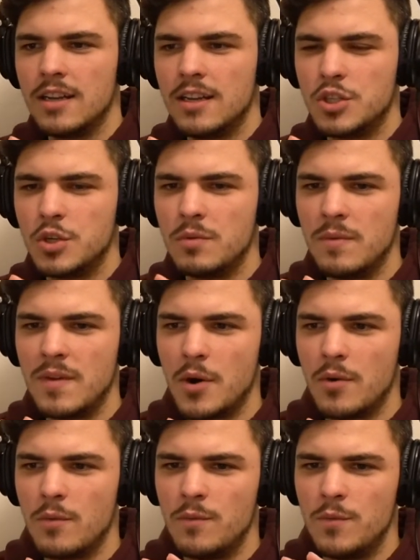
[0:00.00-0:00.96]
so we
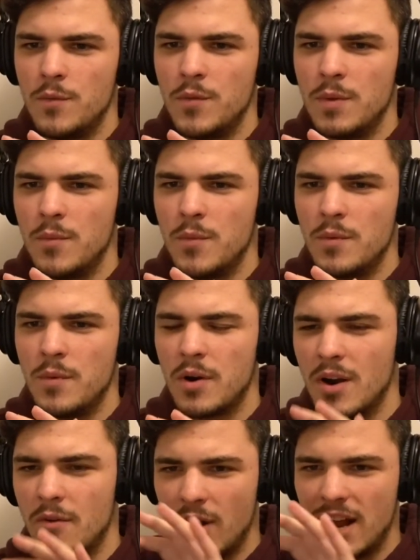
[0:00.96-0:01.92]
were
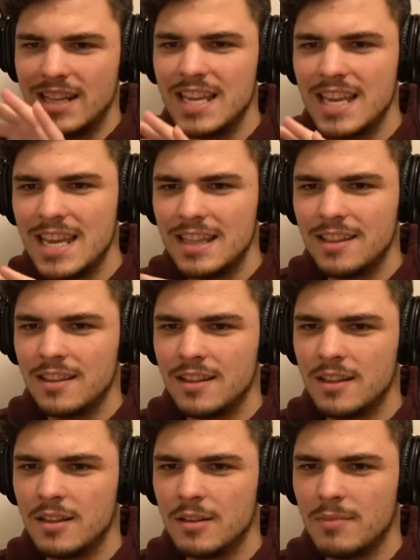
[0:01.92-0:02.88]
rewriting it,
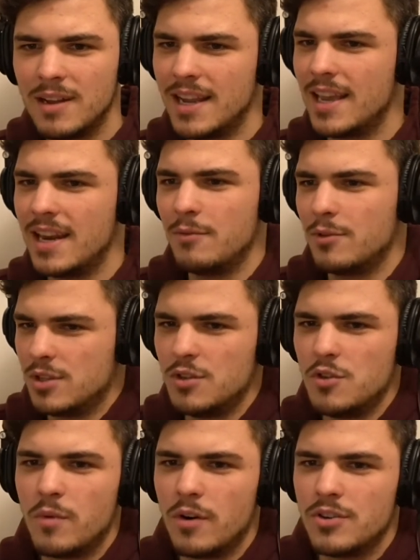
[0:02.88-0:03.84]
but again it was a
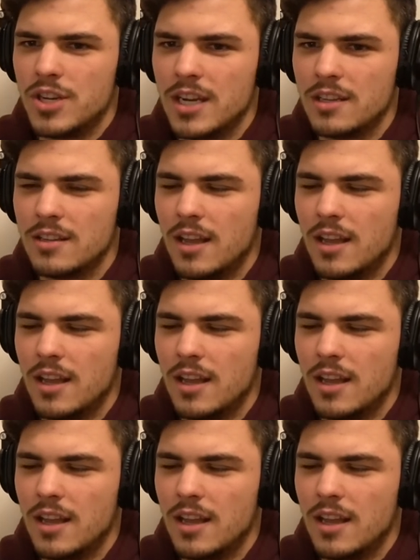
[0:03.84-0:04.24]
new project.